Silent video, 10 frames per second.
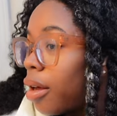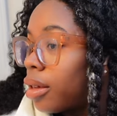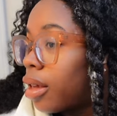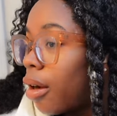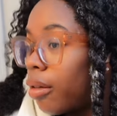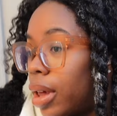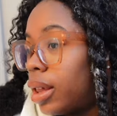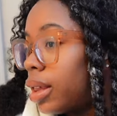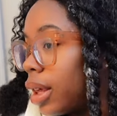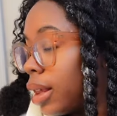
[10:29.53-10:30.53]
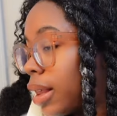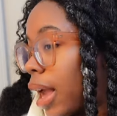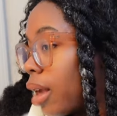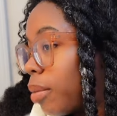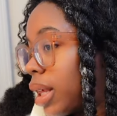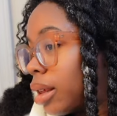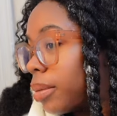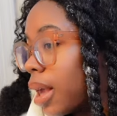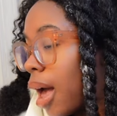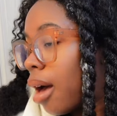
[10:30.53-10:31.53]
So it's taking me some
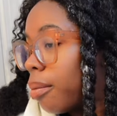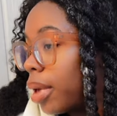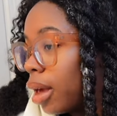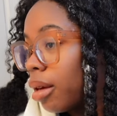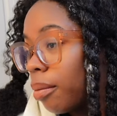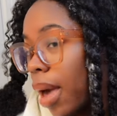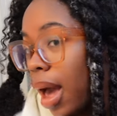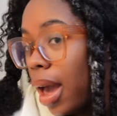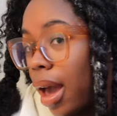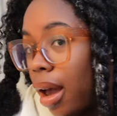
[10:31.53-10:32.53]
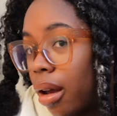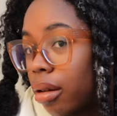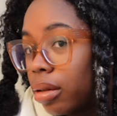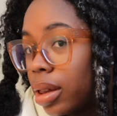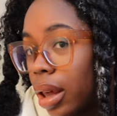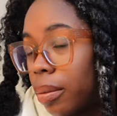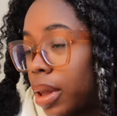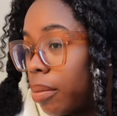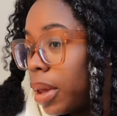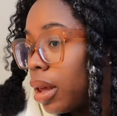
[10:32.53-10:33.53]
time, but my hair seems
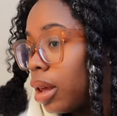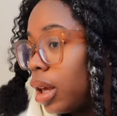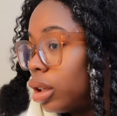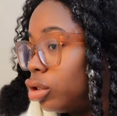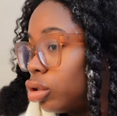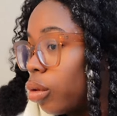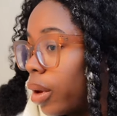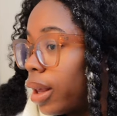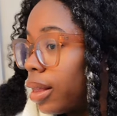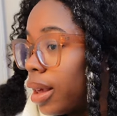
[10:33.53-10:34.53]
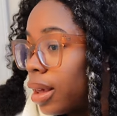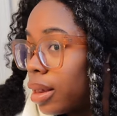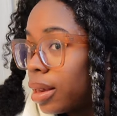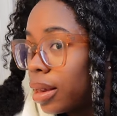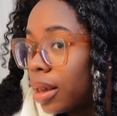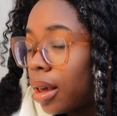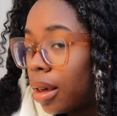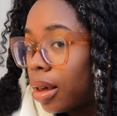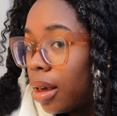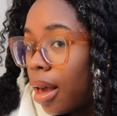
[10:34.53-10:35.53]
to be enjoying this.
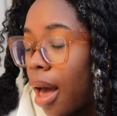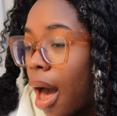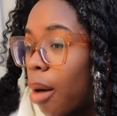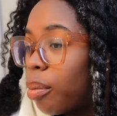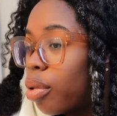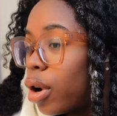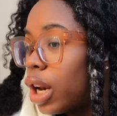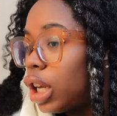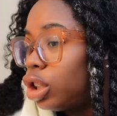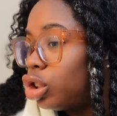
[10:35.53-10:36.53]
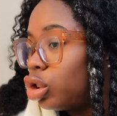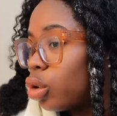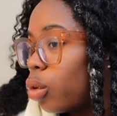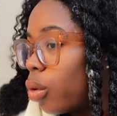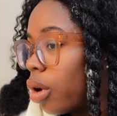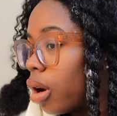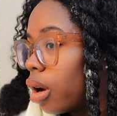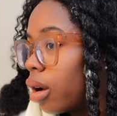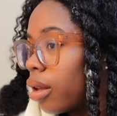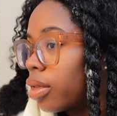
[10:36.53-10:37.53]
I'm pretty
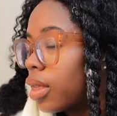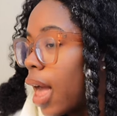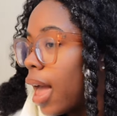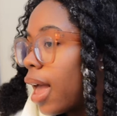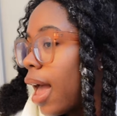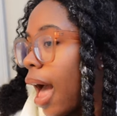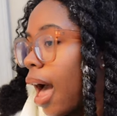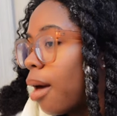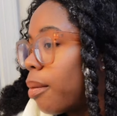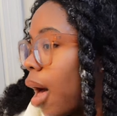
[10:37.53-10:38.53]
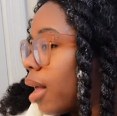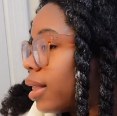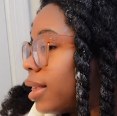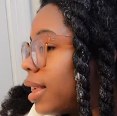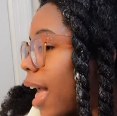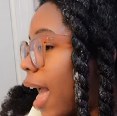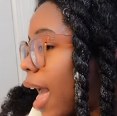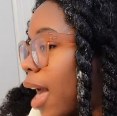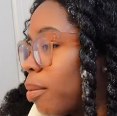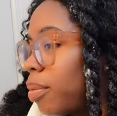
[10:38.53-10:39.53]
sure that I'm a
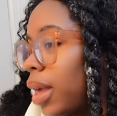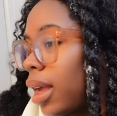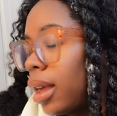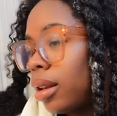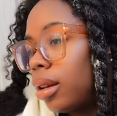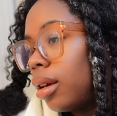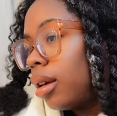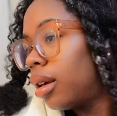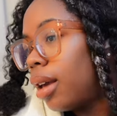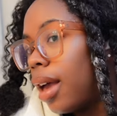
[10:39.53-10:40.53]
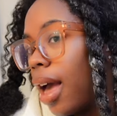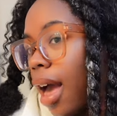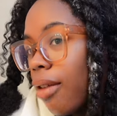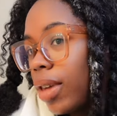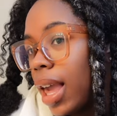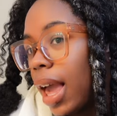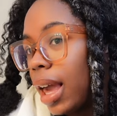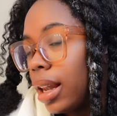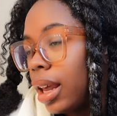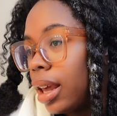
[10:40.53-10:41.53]
tad bit
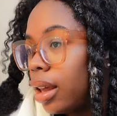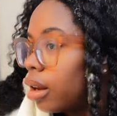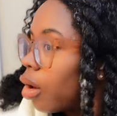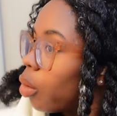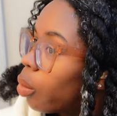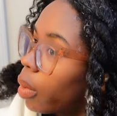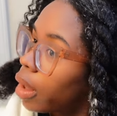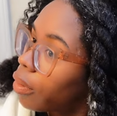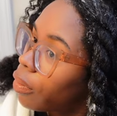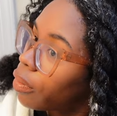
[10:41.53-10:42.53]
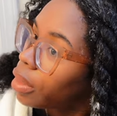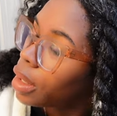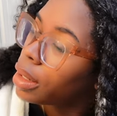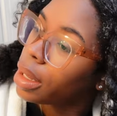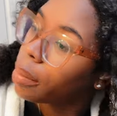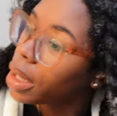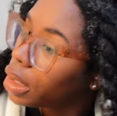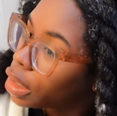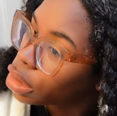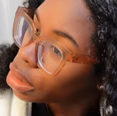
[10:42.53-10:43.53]
heavy-handed with the deep
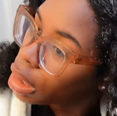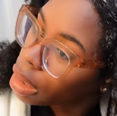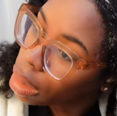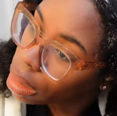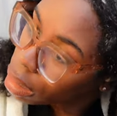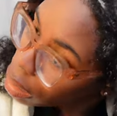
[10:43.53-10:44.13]
conditioner,